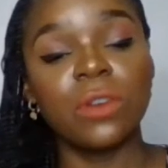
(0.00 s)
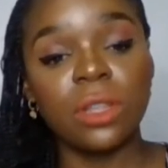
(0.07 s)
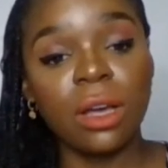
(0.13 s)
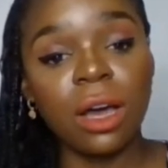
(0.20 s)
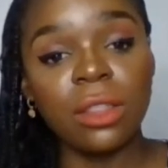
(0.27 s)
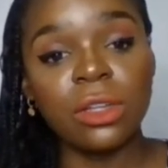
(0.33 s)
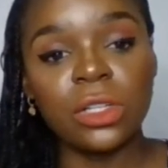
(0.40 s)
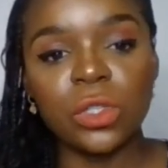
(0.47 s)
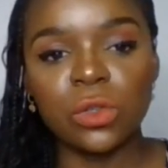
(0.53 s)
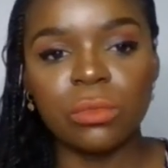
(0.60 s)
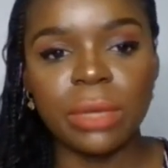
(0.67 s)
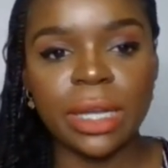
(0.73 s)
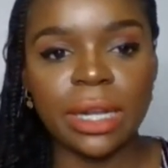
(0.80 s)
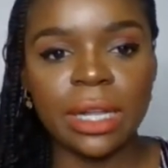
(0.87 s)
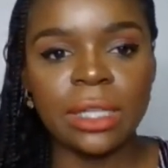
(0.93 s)
For the other two
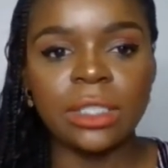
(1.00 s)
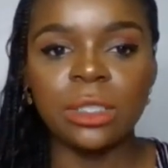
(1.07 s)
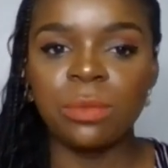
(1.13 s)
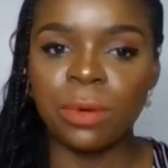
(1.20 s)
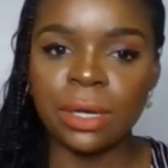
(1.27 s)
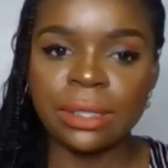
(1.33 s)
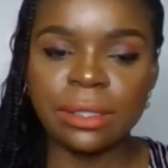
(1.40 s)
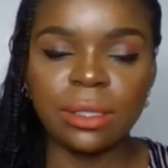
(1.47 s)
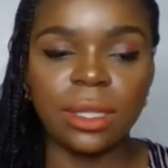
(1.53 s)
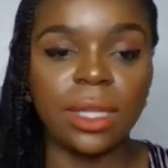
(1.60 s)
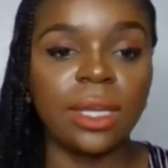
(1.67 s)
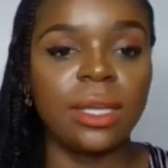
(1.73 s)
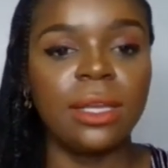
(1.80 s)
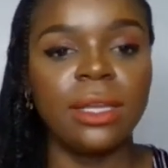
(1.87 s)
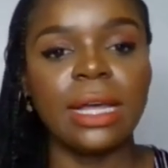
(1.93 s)
medals,
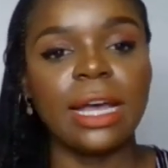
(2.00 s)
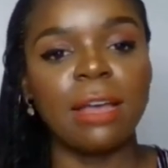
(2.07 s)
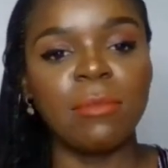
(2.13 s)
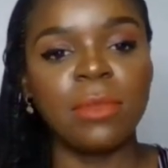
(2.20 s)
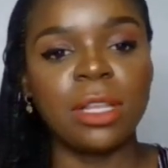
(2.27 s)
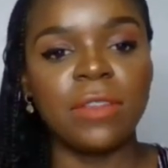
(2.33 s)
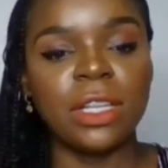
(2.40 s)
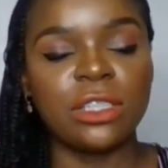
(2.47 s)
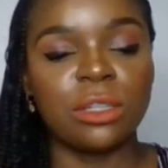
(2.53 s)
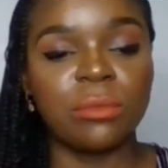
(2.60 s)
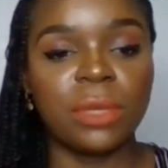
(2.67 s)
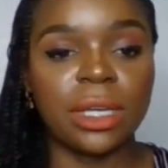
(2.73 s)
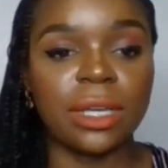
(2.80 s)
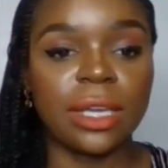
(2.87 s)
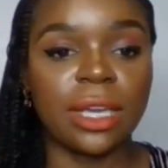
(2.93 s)
personally, I believe that
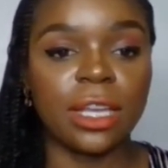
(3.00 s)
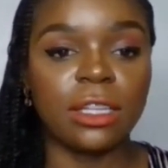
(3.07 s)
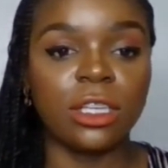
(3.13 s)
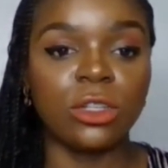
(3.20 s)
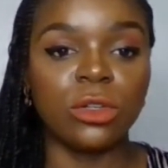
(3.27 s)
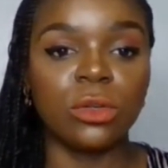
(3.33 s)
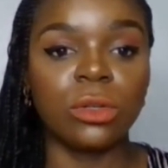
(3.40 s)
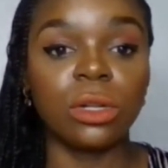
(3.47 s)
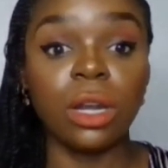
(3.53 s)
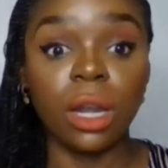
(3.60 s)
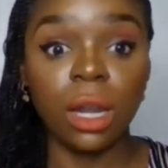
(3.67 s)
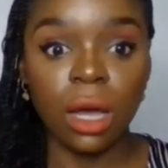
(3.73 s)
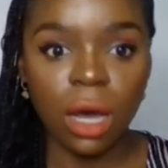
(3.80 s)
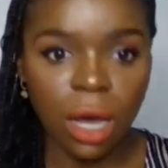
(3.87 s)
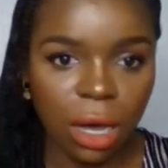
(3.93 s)
Jamaica can,
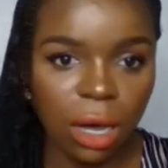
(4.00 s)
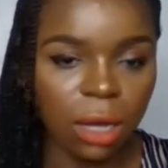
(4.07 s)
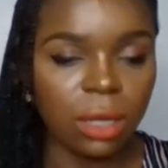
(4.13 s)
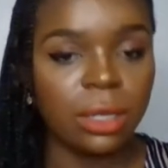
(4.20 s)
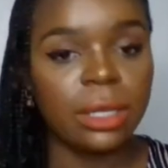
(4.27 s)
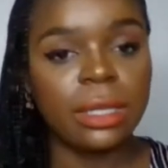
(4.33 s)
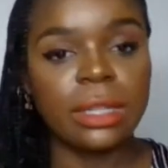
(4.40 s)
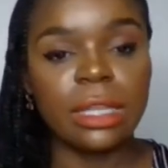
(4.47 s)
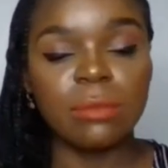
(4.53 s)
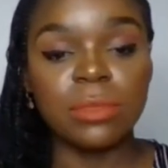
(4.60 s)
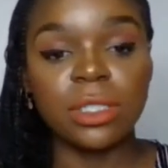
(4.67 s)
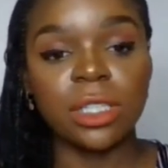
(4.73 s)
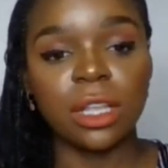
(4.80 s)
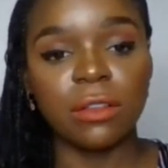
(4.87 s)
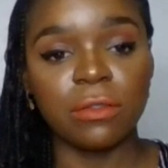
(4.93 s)
claw
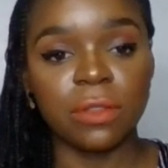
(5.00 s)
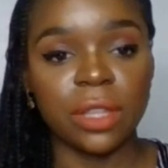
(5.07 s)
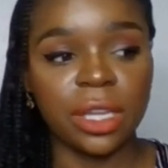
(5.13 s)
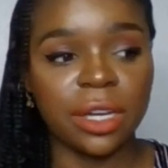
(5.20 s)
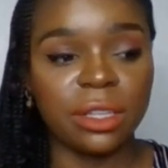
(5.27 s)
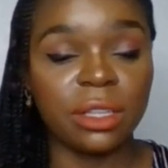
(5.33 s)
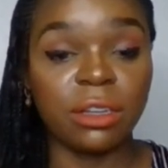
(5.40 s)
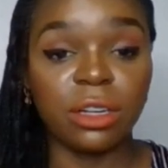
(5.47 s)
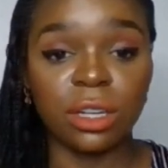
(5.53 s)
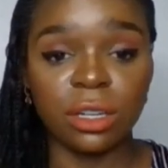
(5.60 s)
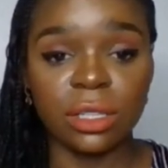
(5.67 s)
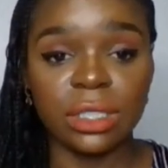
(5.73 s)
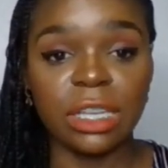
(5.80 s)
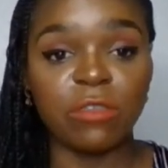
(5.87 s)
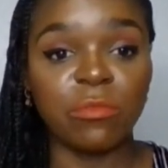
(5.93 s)
themselves there. The
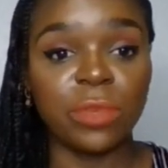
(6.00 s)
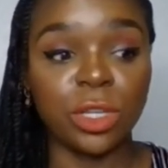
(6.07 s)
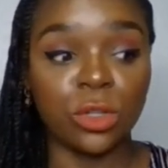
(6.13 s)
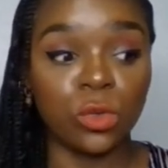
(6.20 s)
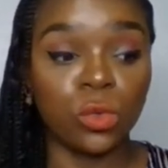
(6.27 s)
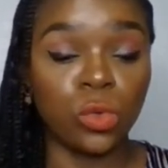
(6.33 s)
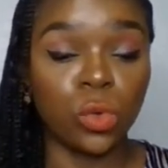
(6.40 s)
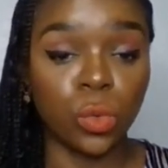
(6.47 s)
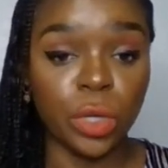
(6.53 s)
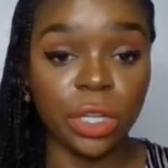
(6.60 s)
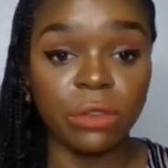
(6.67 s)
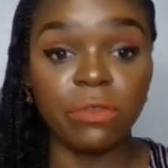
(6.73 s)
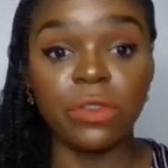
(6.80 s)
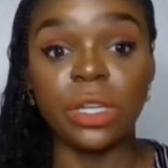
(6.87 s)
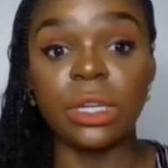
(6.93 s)
girls have been
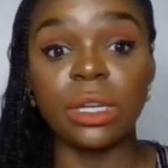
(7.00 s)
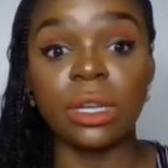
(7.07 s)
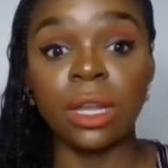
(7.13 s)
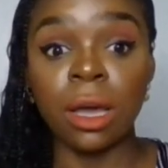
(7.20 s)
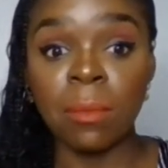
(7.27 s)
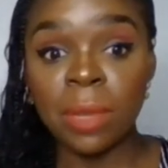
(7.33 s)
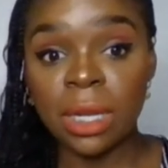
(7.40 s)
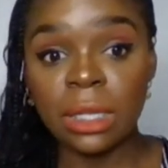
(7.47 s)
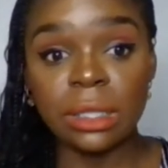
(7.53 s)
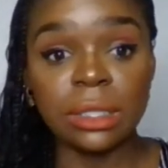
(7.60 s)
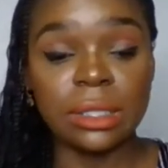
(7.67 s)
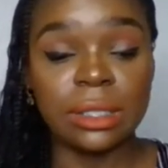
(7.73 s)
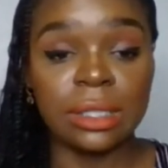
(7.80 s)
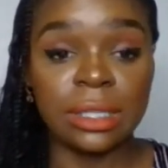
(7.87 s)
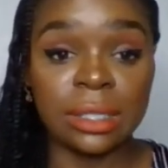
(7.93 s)
doing phenomenal
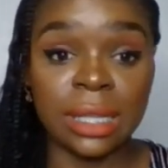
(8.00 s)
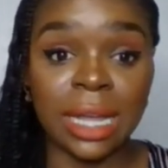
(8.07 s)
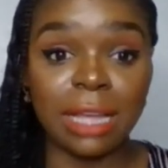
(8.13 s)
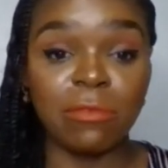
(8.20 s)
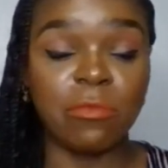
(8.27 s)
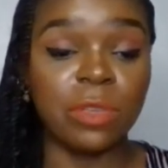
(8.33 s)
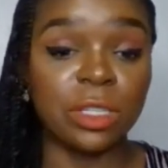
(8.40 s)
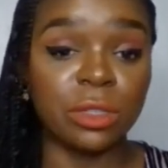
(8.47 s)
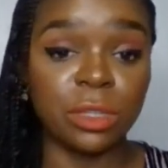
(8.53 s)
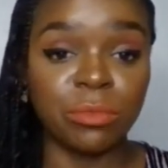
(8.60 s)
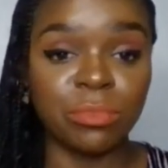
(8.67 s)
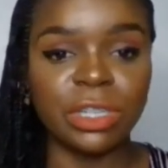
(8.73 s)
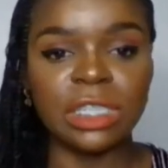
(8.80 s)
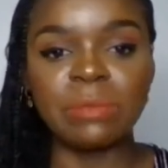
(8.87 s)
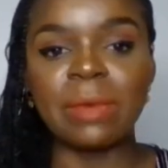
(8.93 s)
this season. I've been
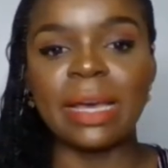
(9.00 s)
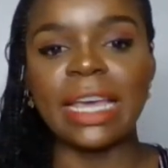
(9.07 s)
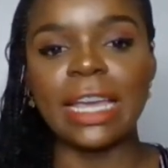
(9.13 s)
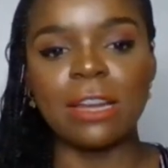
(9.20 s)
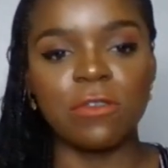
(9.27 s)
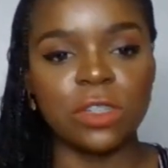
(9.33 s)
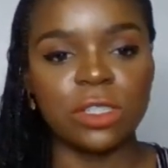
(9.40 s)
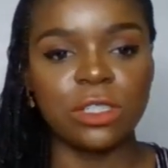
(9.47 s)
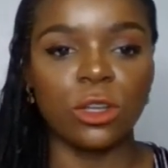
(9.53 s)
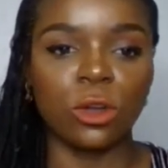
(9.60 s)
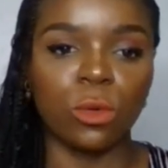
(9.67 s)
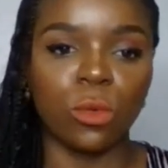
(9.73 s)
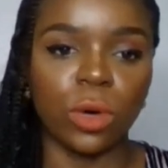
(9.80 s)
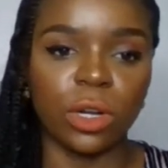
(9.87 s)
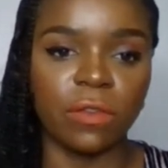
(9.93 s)
impressed by every
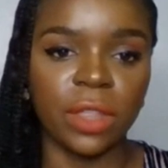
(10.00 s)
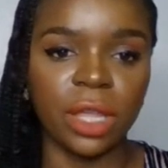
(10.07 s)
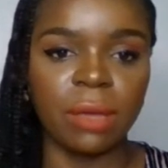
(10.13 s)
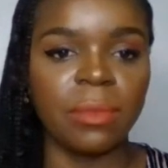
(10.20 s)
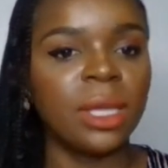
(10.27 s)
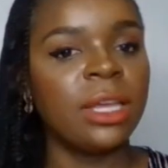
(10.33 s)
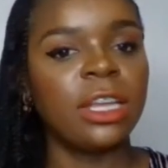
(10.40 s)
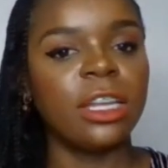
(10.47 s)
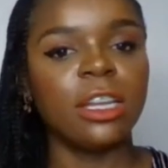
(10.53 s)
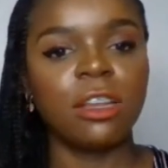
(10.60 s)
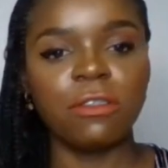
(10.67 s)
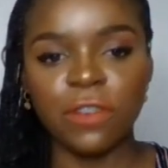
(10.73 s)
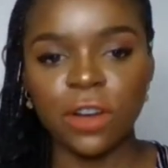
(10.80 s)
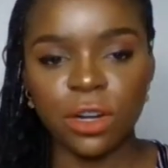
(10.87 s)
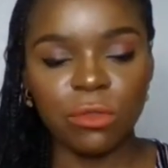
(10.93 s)
single one of them.
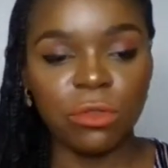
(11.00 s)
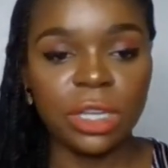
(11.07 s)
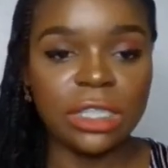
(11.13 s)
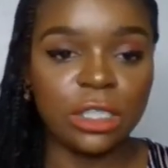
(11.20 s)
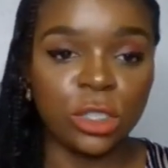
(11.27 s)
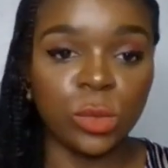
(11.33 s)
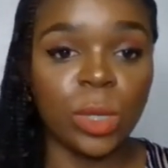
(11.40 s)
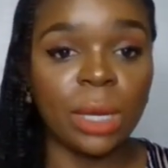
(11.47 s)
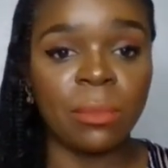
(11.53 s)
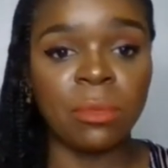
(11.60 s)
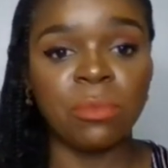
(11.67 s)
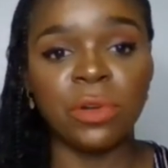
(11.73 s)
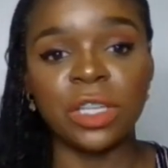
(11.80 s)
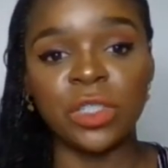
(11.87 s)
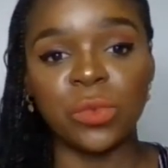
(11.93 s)
Different reasons why I'm
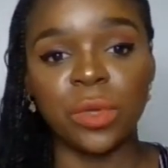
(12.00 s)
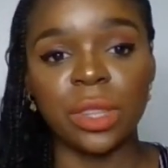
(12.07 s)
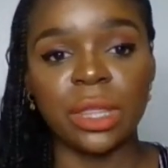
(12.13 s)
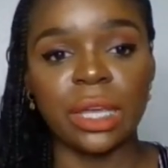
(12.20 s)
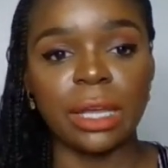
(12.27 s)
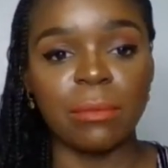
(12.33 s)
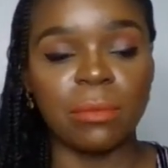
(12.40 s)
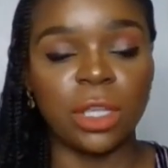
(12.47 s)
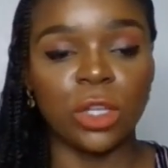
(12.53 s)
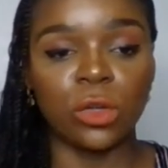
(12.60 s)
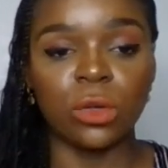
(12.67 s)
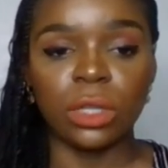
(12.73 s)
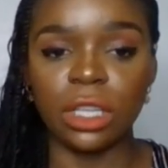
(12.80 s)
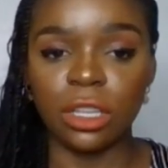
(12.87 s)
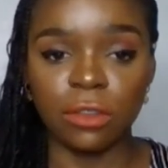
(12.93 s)
impressed with them,
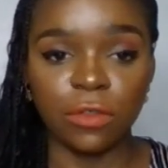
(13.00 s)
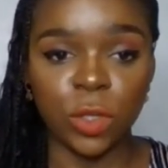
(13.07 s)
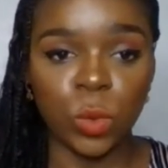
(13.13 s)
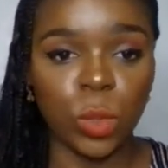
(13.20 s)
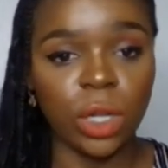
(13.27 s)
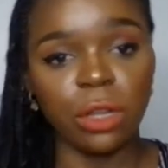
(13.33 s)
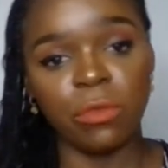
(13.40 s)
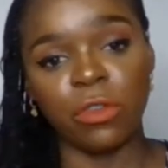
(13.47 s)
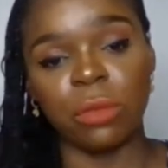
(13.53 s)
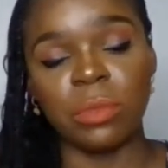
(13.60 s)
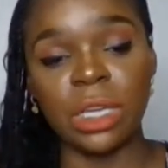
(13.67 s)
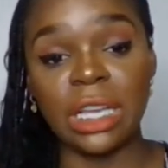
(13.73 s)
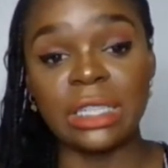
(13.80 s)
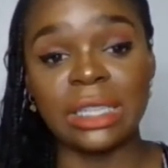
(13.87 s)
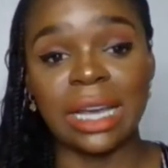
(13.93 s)
individually from
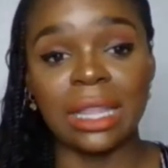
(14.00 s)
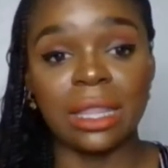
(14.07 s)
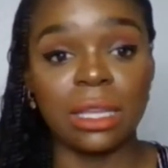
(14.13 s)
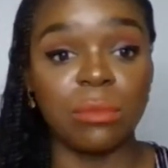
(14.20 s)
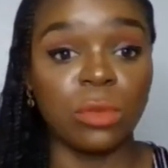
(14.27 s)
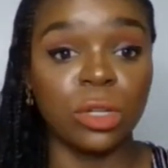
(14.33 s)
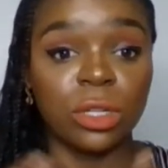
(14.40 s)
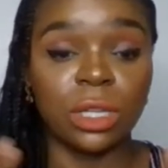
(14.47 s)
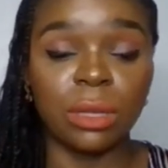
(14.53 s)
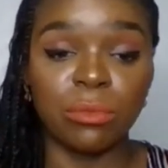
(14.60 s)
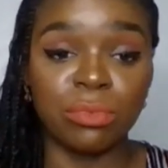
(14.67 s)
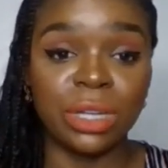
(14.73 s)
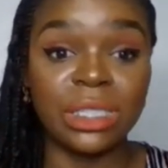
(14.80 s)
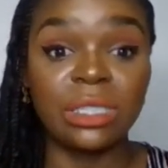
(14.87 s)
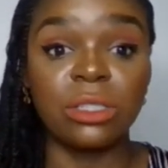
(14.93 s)
each athlete, but
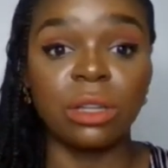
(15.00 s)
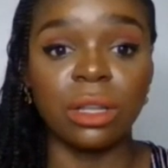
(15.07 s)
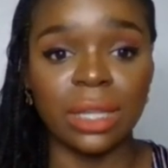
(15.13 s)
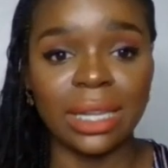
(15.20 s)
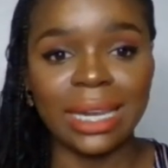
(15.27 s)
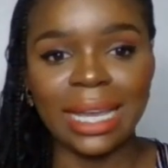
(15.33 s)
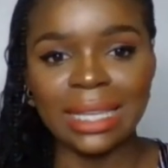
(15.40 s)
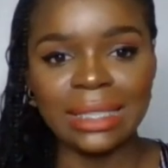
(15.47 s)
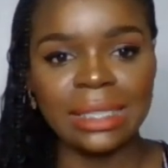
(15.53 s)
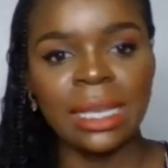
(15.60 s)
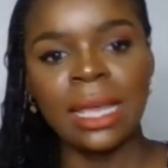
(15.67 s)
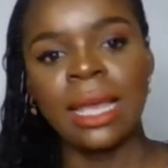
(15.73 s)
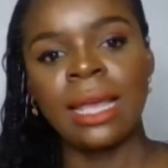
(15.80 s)
impressed nonetheless.